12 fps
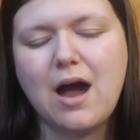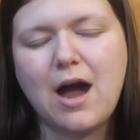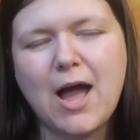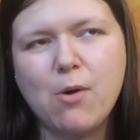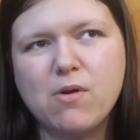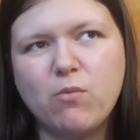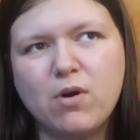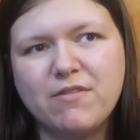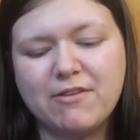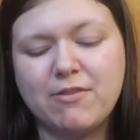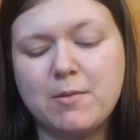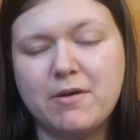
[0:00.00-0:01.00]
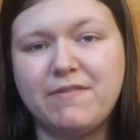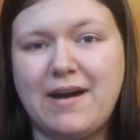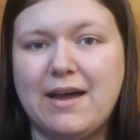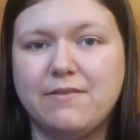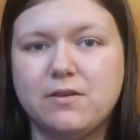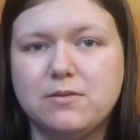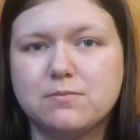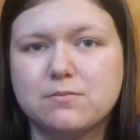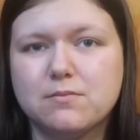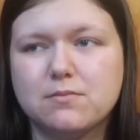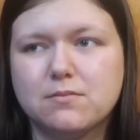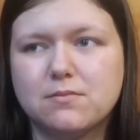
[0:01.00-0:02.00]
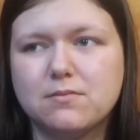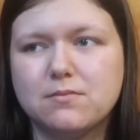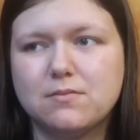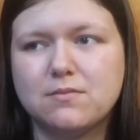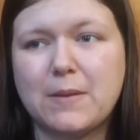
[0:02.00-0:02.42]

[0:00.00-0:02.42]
I would have given them a 5.